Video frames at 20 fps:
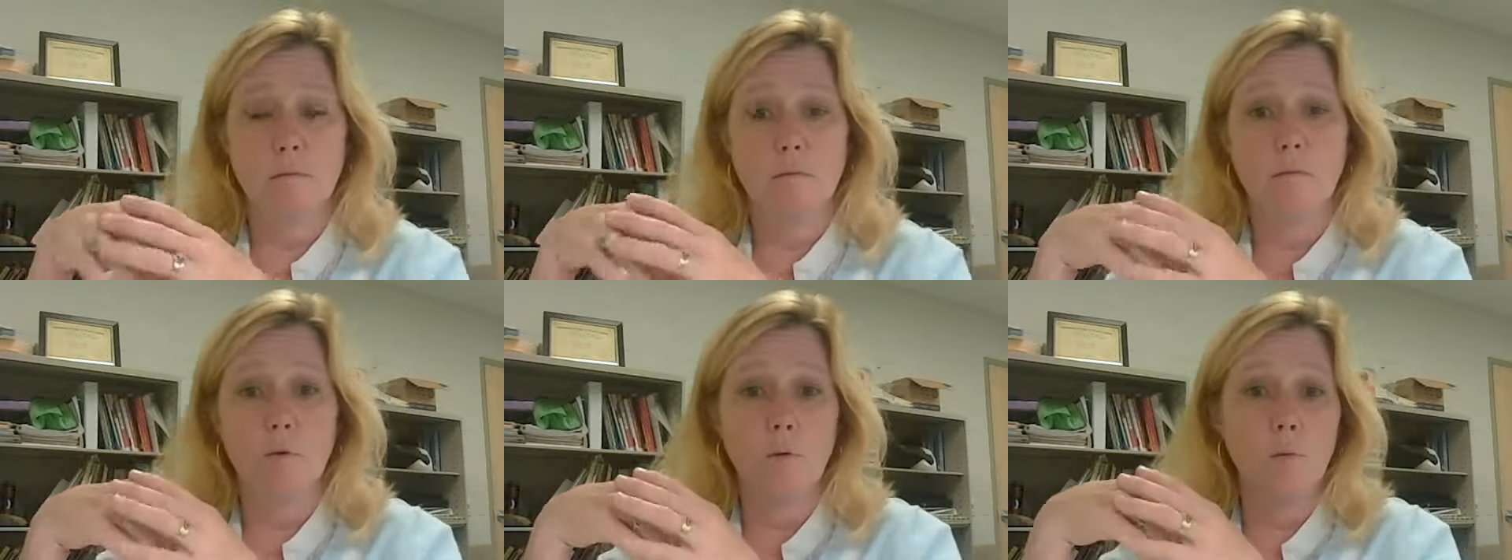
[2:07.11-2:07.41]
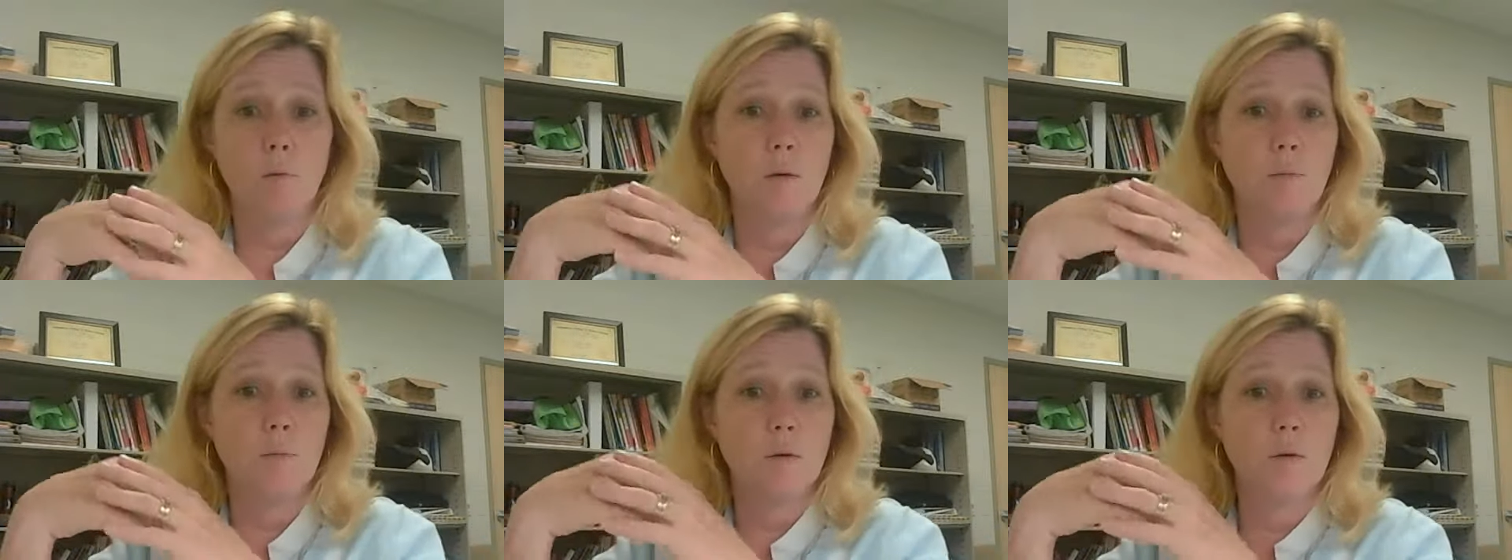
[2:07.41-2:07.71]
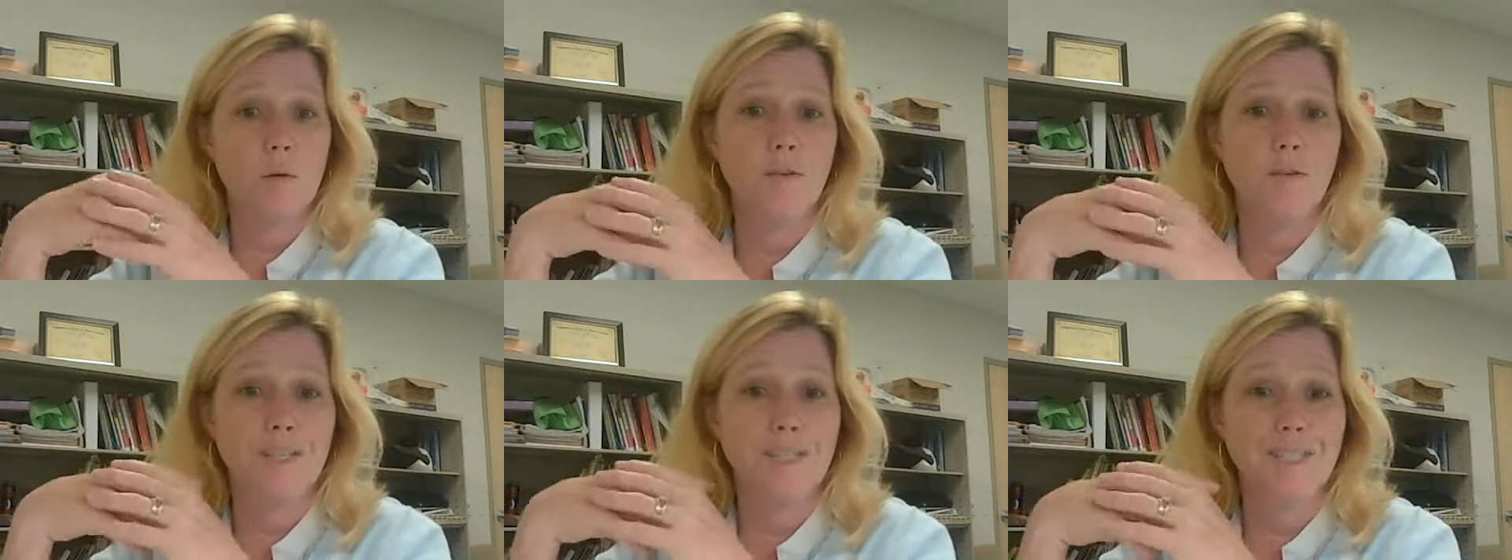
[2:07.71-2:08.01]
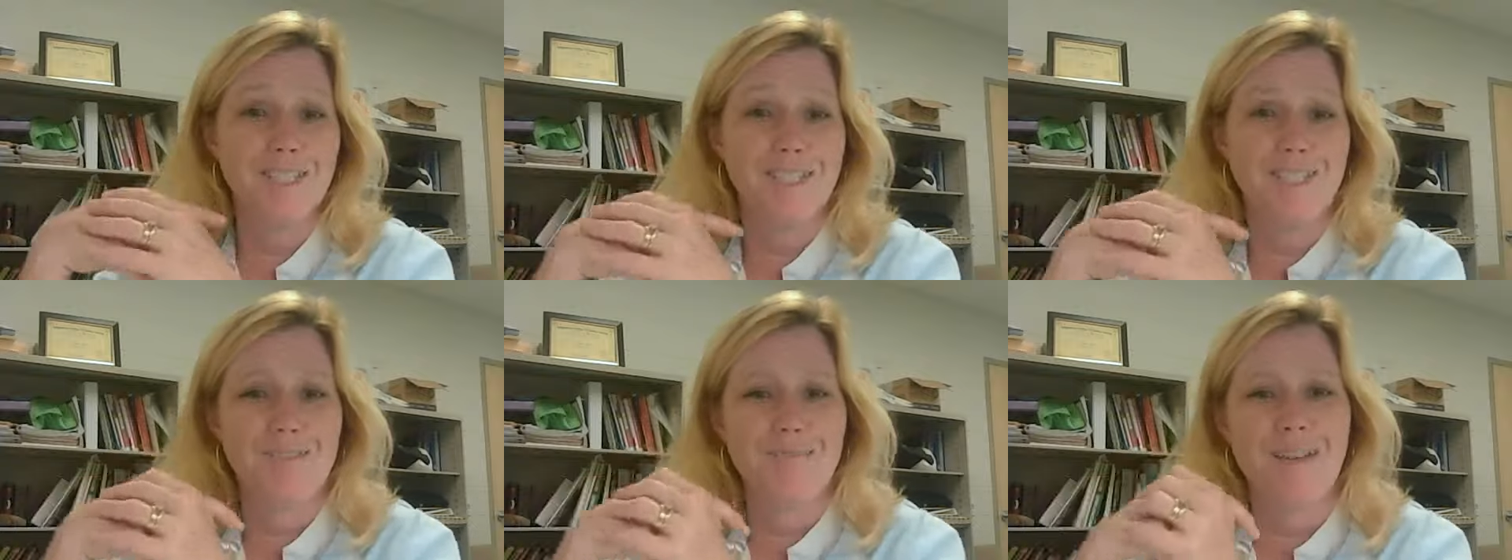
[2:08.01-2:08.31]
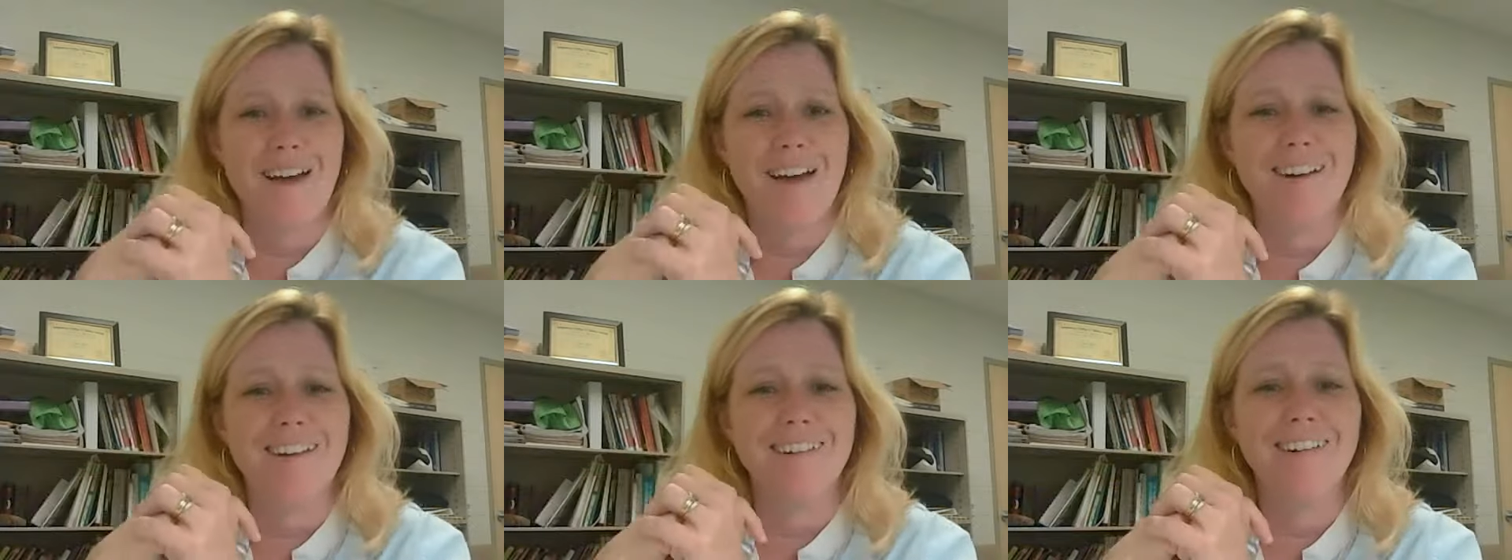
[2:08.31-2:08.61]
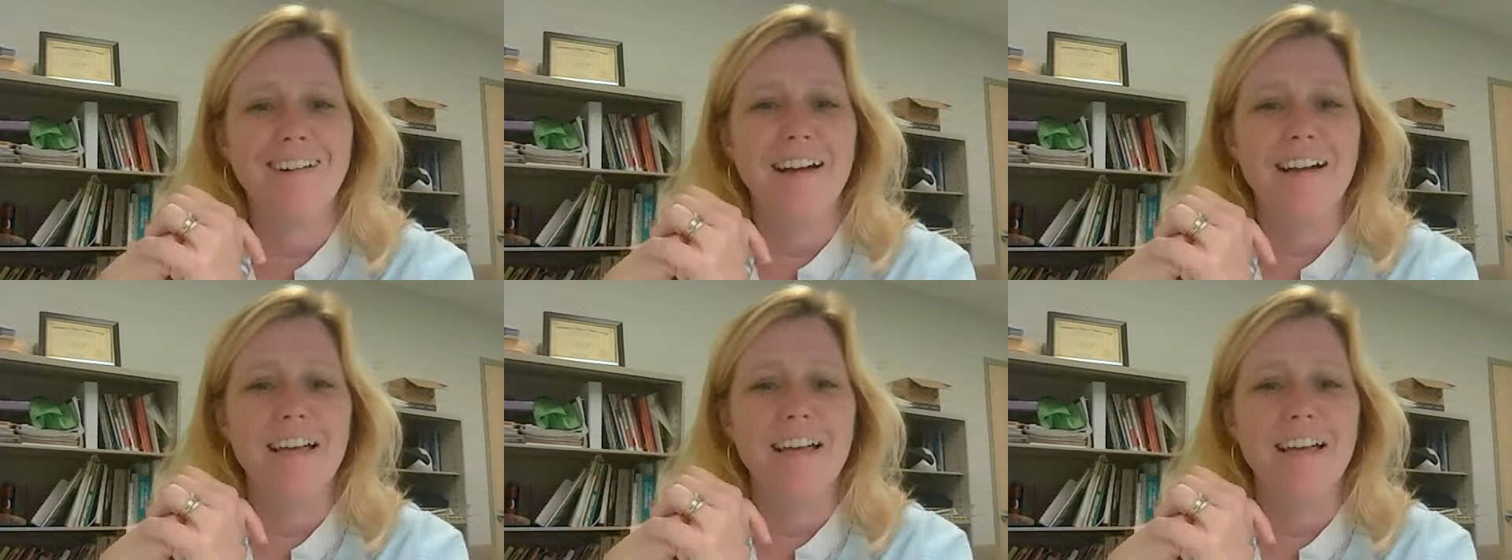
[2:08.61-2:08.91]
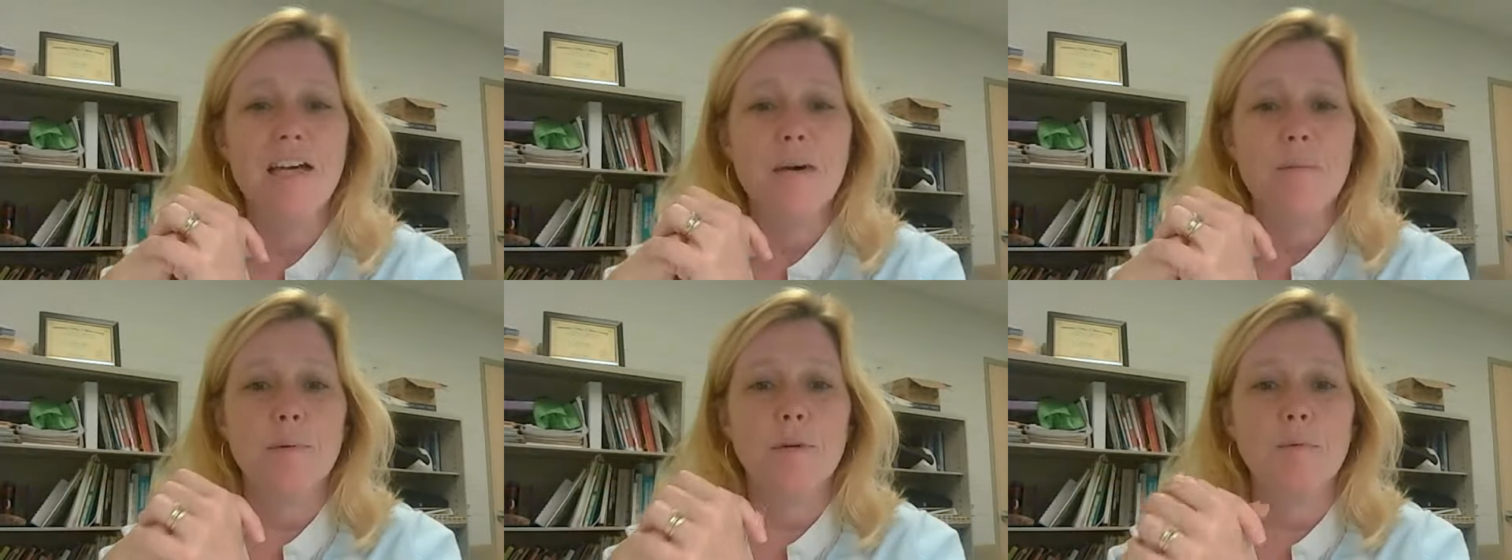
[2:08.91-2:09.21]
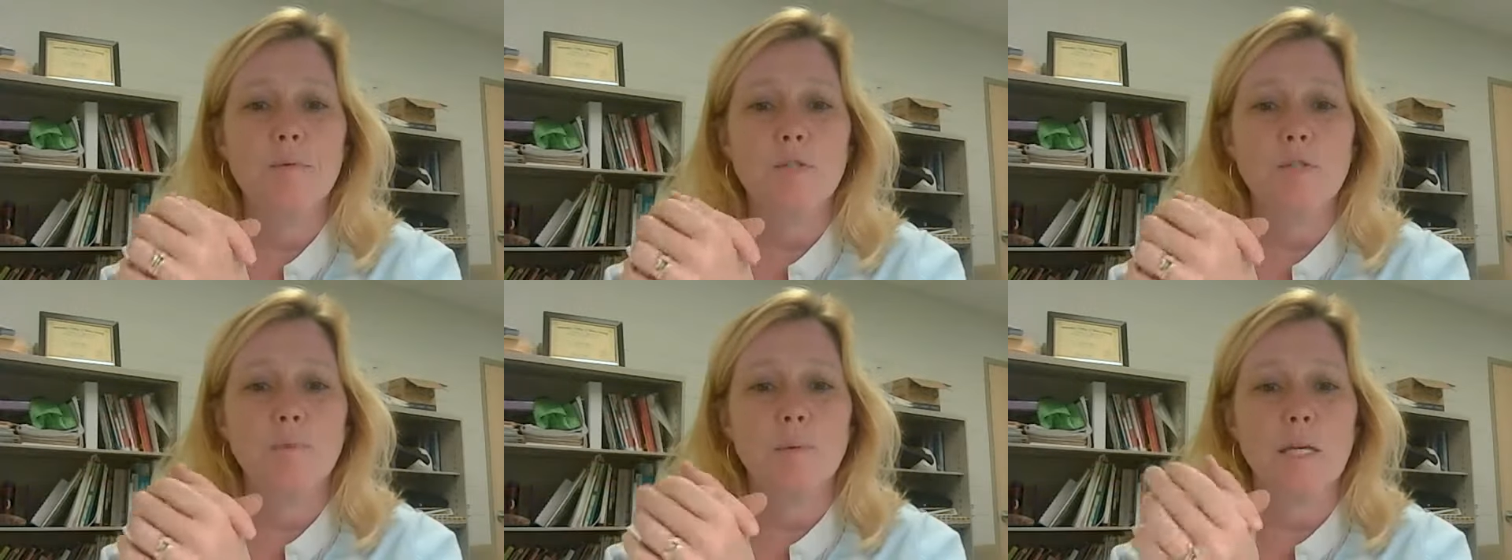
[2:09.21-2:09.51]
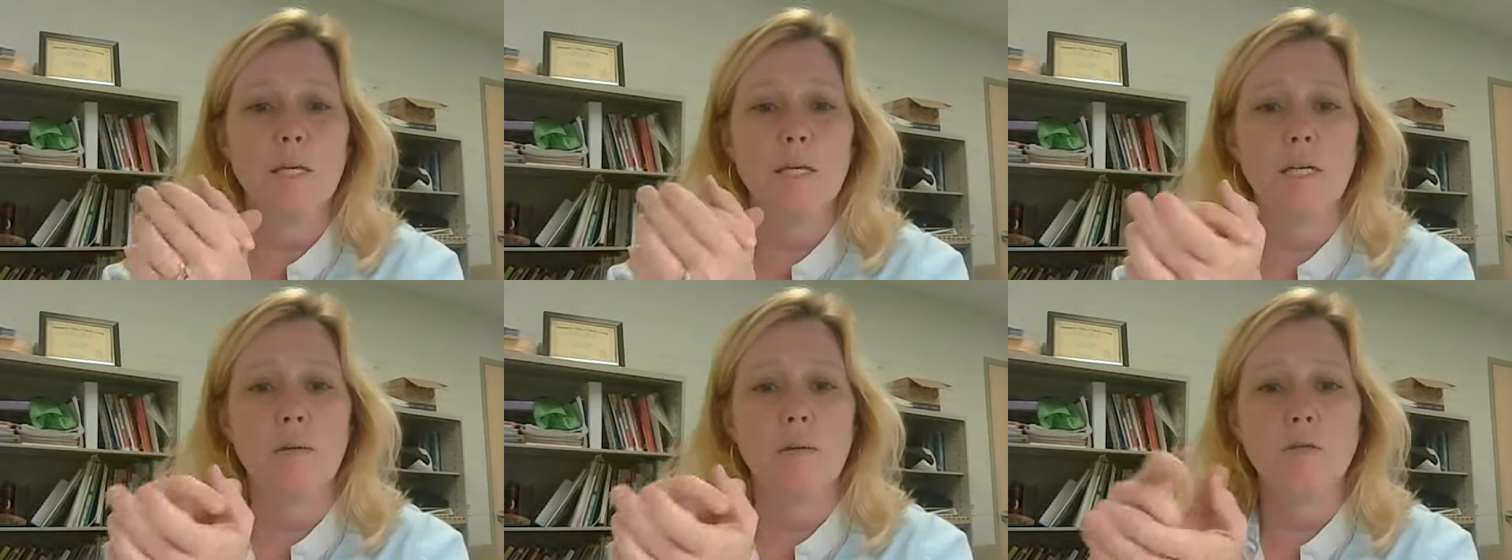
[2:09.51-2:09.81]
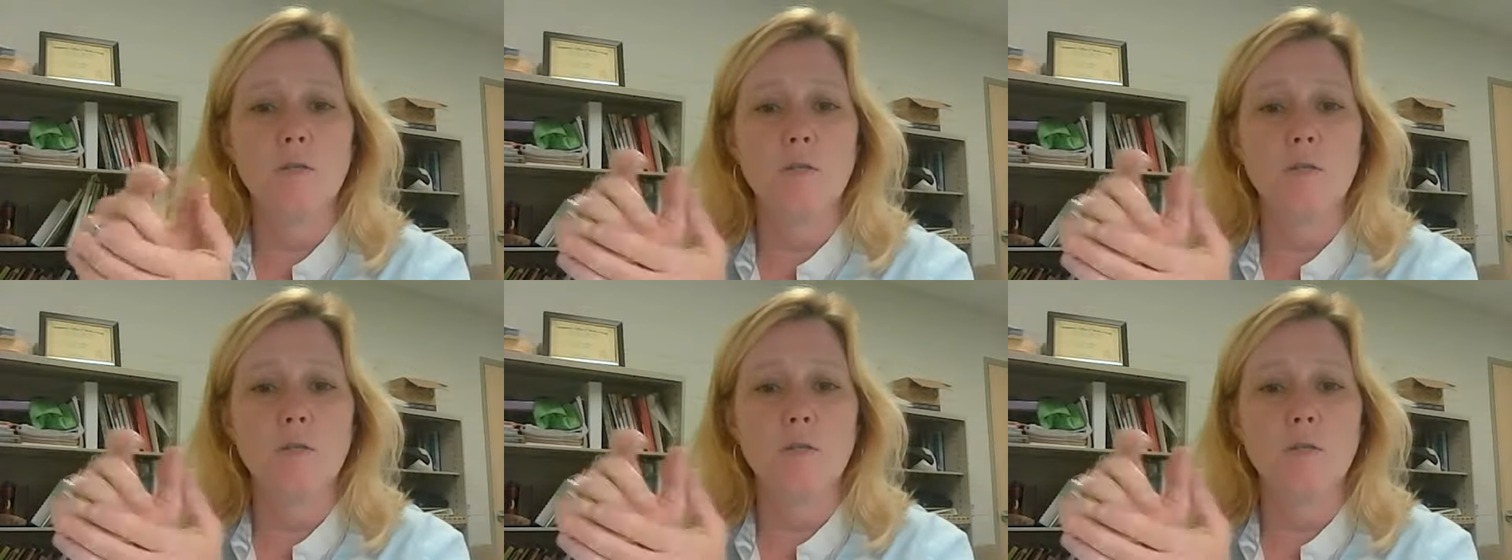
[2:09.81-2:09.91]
what Rainbow Fish is about or not, but I'm just making up.